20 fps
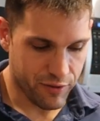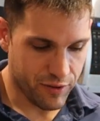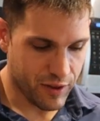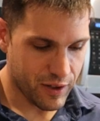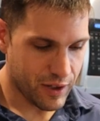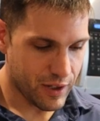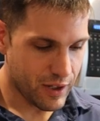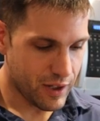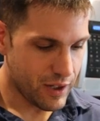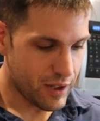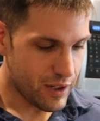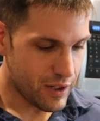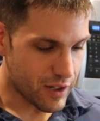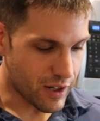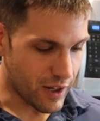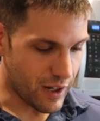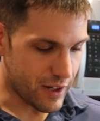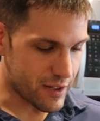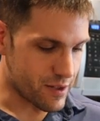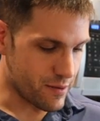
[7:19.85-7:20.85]
I'm
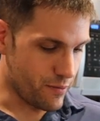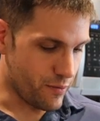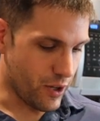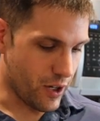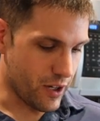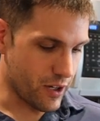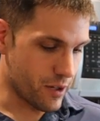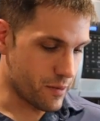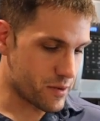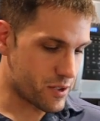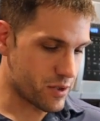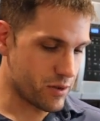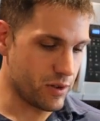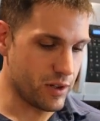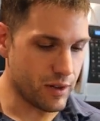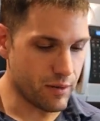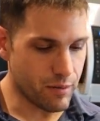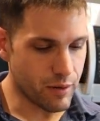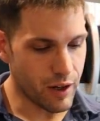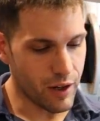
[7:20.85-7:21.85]
going to add some volume
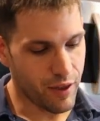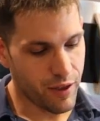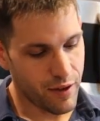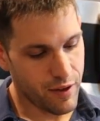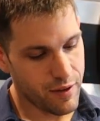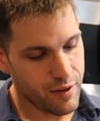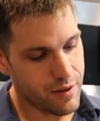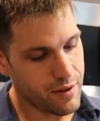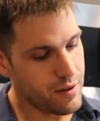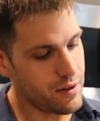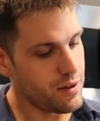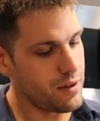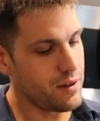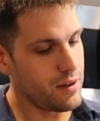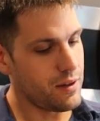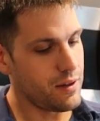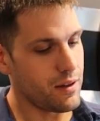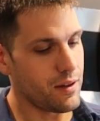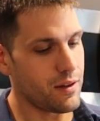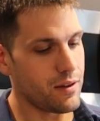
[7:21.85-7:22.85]
to it with
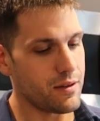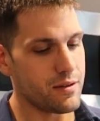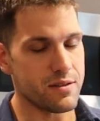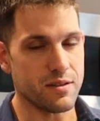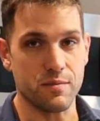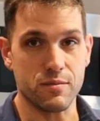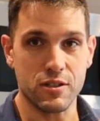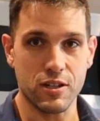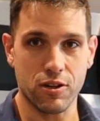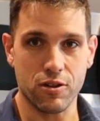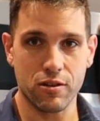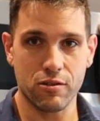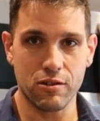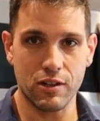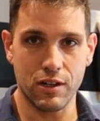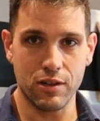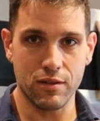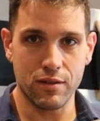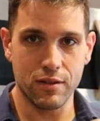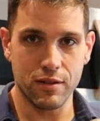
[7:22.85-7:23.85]
some
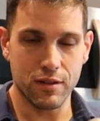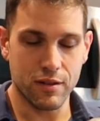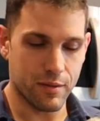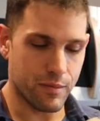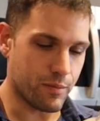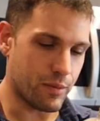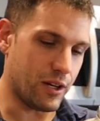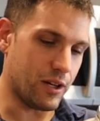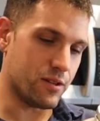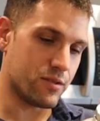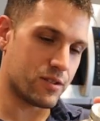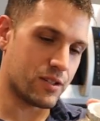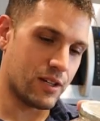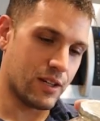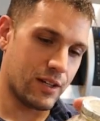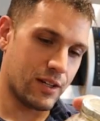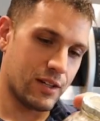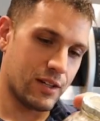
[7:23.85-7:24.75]
sauerkraut, about